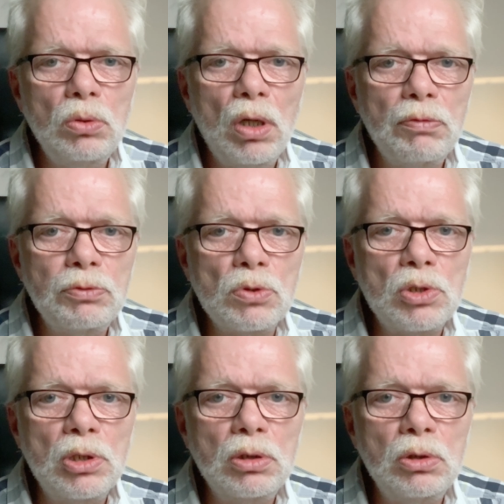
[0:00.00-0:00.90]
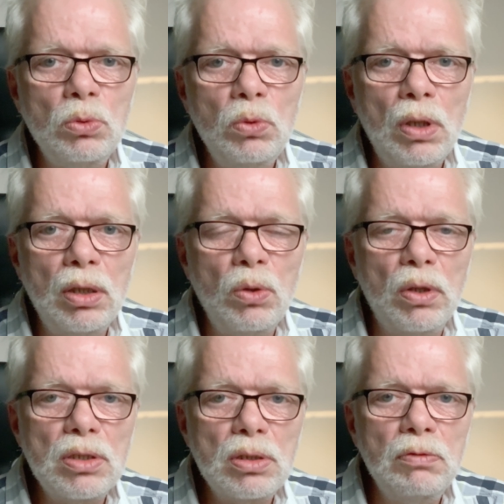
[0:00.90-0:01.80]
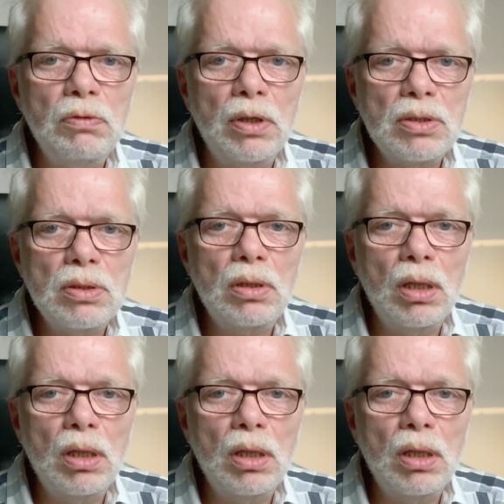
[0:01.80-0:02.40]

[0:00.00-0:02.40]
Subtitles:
have to stick to iOS devices.